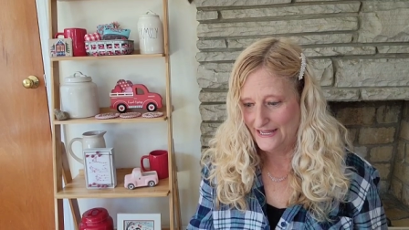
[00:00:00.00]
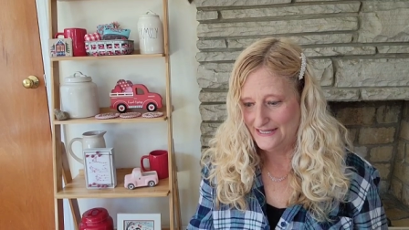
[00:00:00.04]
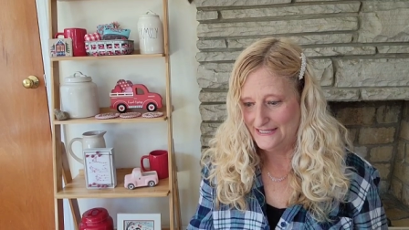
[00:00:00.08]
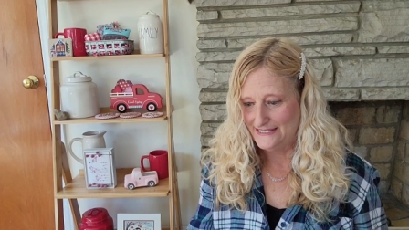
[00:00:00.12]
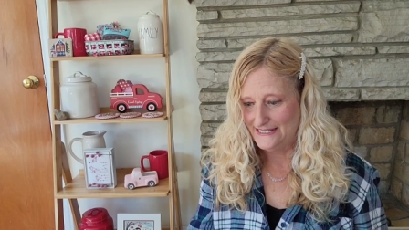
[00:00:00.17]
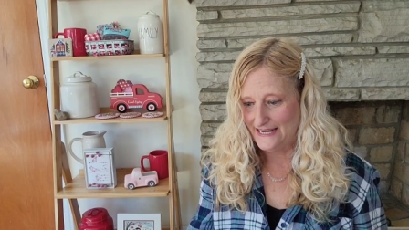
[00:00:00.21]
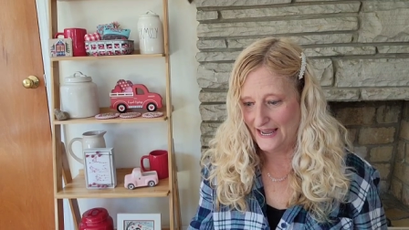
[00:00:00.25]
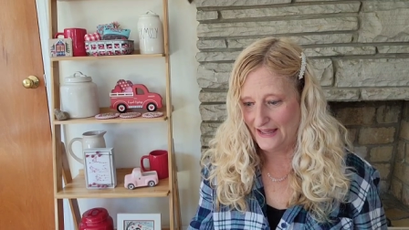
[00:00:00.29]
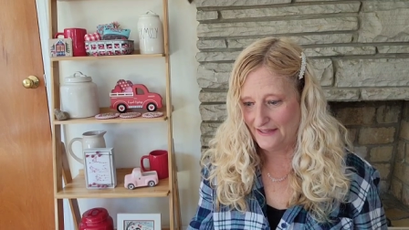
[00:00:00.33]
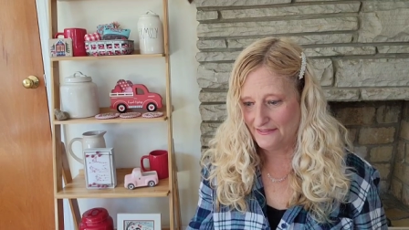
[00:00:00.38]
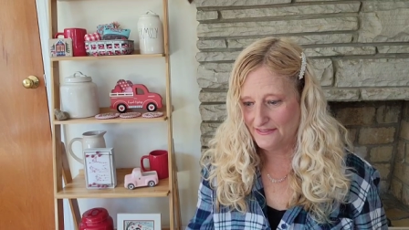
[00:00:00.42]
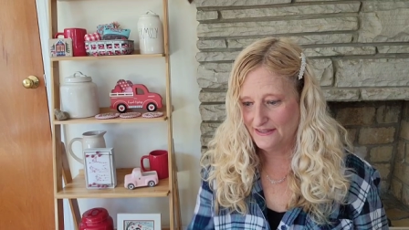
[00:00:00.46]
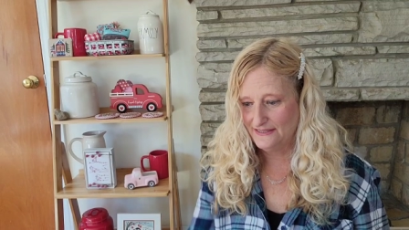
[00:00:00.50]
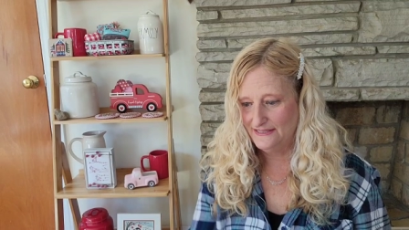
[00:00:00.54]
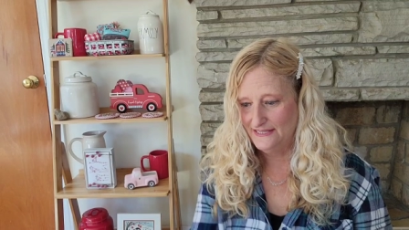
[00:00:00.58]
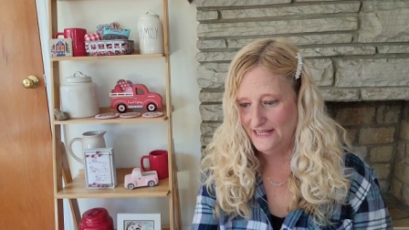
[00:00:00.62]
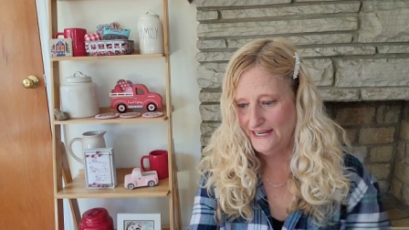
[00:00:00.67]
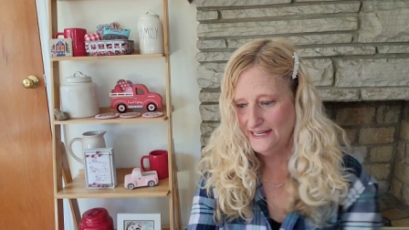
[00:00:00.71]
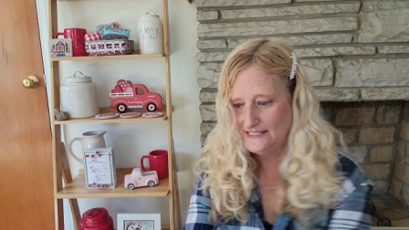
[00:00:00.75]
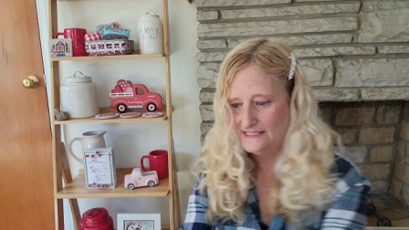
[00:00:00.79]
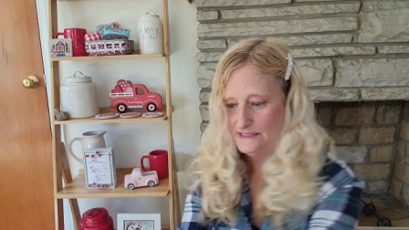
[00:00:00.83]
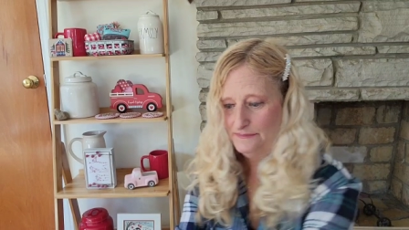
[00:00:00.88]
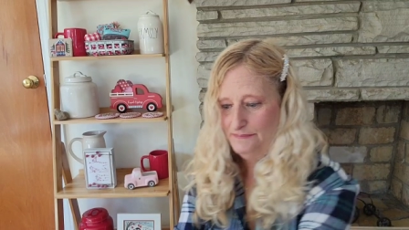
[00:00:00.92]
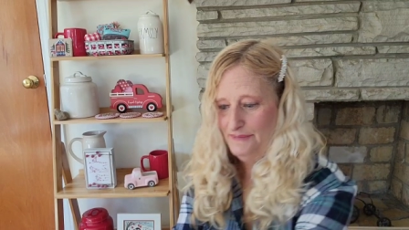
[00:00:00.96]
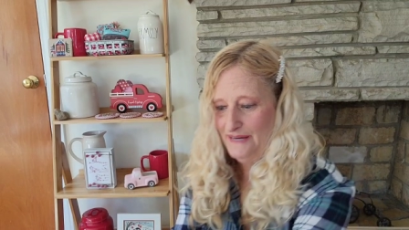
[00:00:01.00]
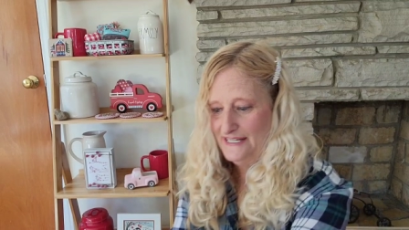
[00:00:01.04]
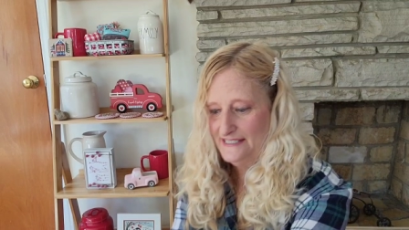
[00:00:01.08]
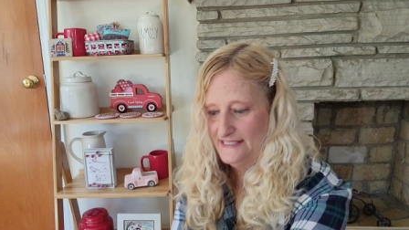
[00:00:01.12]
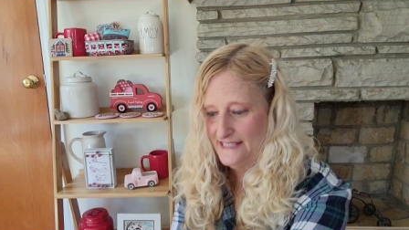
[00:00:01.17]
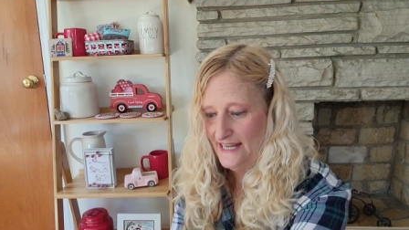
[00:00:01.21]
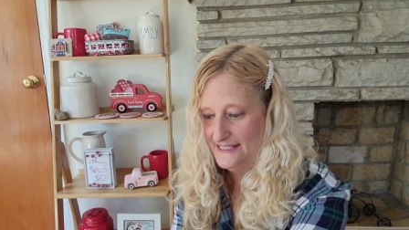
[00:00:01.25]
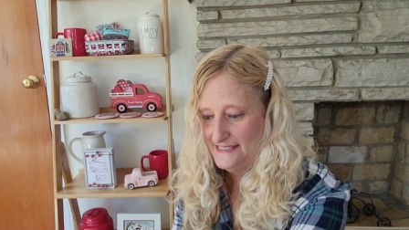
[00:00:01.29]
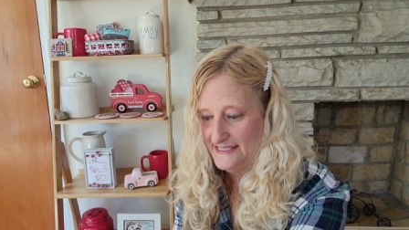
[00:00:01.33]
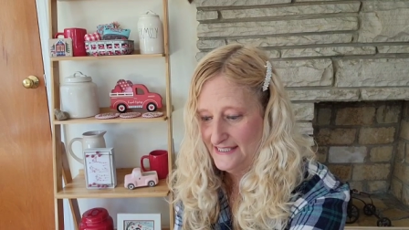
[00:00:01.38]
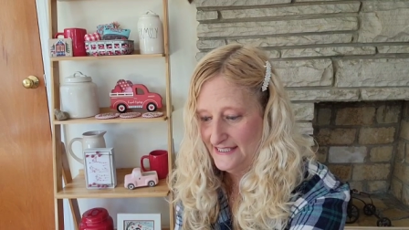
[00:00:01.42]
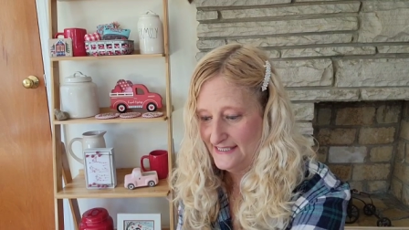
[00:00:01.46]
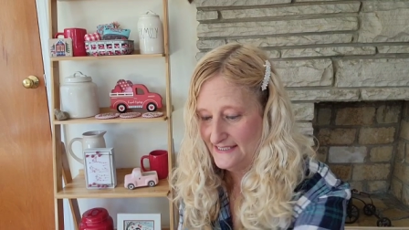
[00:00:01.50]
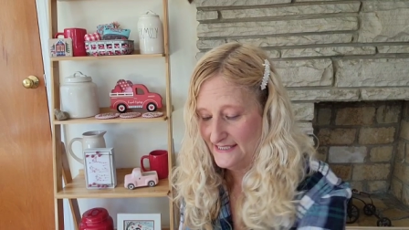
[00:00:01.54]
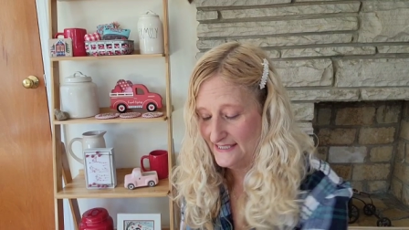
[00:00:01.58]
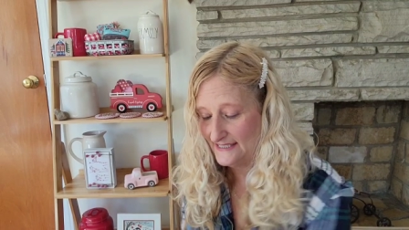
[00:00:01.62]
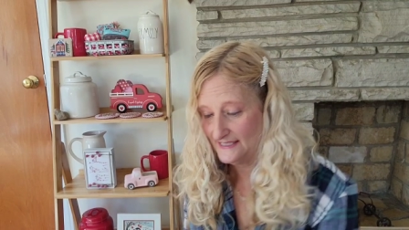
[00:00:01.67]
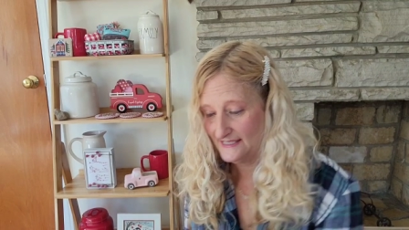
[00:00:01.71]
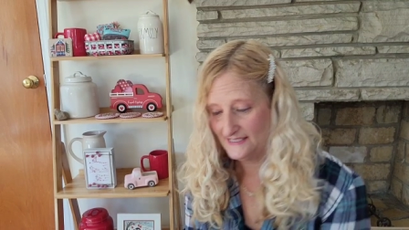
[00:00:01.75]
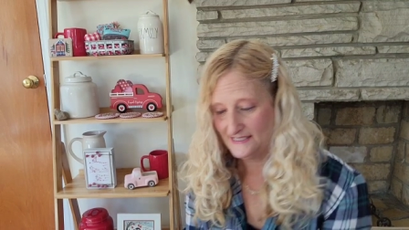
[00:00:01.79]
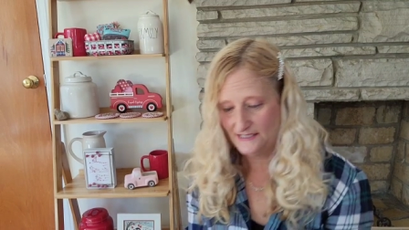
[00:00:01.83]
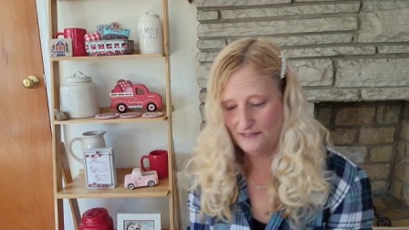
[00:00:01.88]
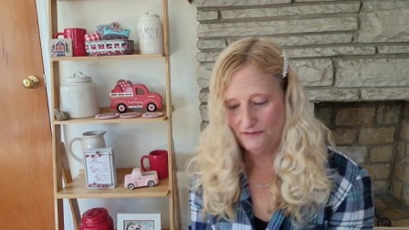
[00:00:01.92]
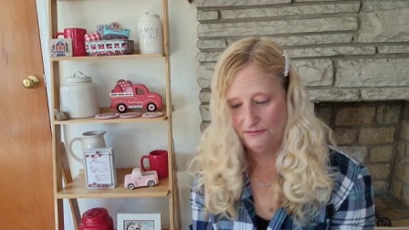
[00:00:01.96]
Now the next piece I did,
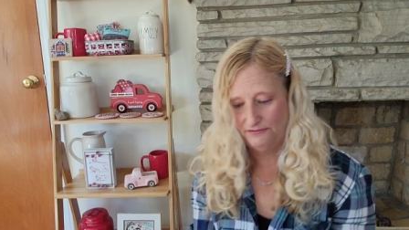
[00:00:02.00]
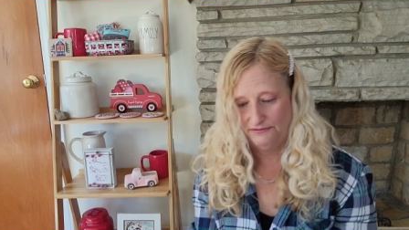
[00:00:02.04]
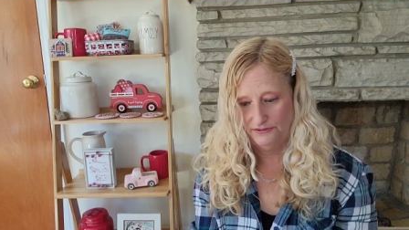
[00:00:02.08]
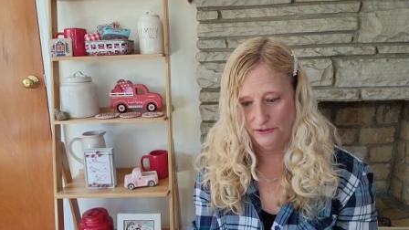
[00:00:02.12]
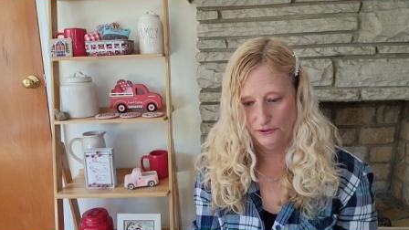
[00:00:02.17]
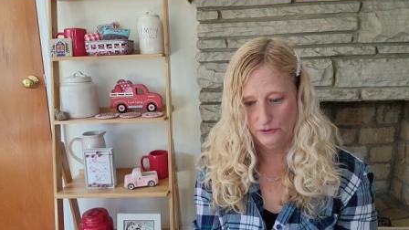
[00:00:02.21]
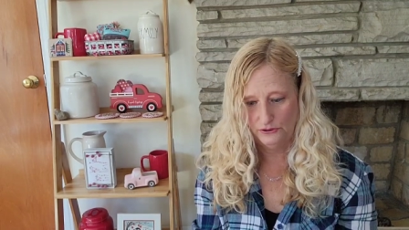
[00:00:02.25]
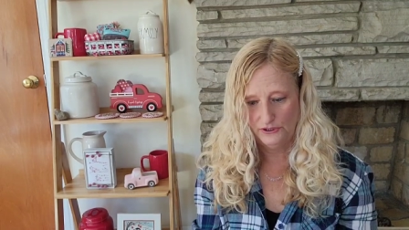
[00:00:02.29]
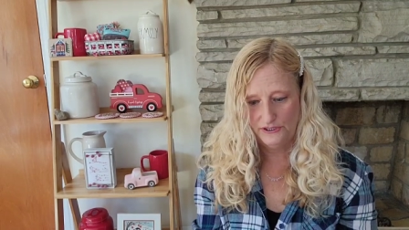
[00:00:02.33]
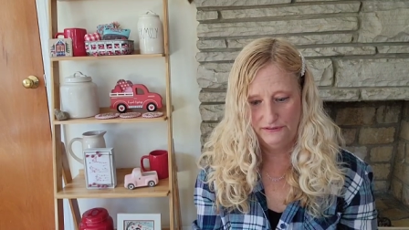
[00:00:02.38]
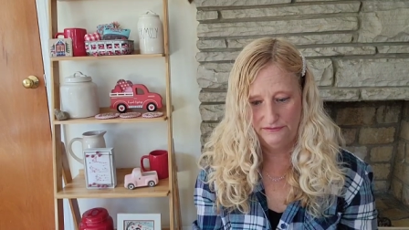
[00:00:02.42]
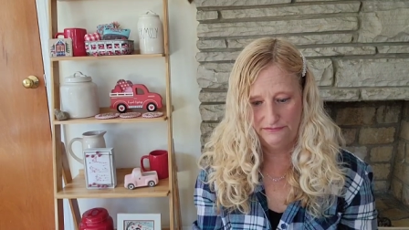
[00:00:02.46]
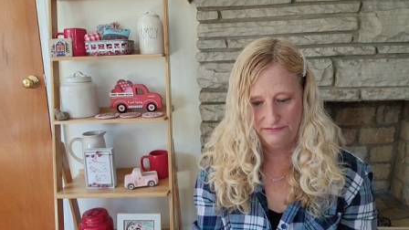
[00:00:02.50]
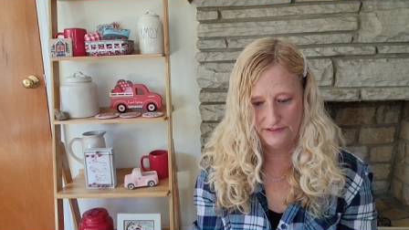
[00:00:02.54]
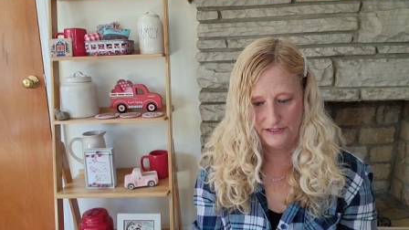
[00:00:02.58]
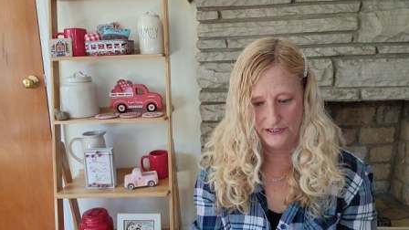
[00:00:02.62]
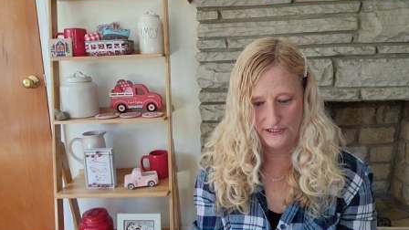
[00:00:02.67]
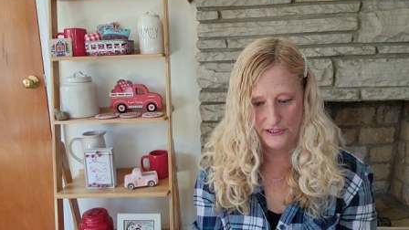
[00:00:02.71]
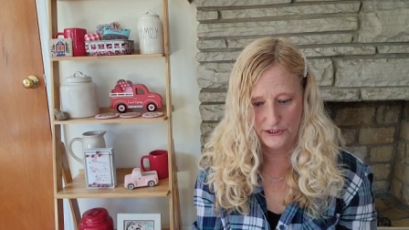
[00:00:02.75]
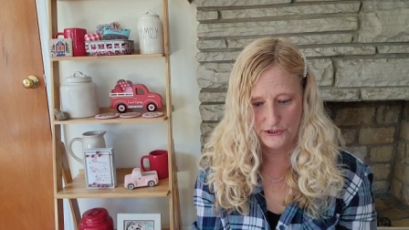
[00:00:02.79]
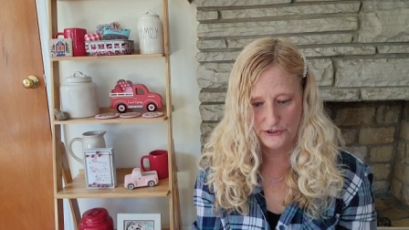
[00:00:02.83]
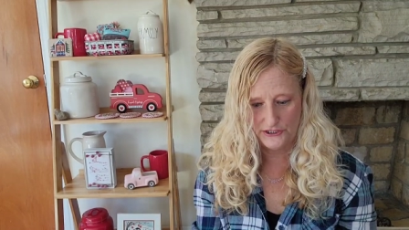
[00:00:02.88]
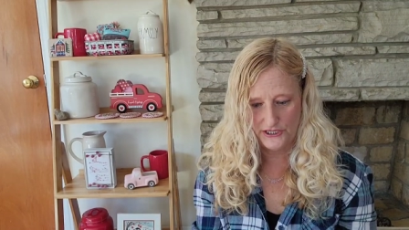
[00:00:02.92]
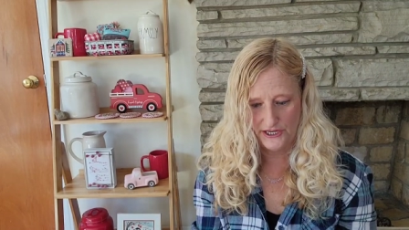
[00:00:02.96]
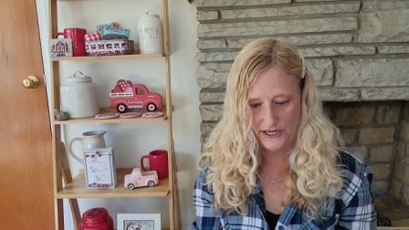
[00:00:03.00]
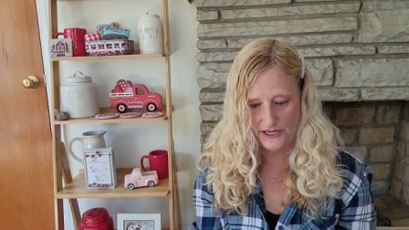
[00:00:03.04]
this is a fully finished,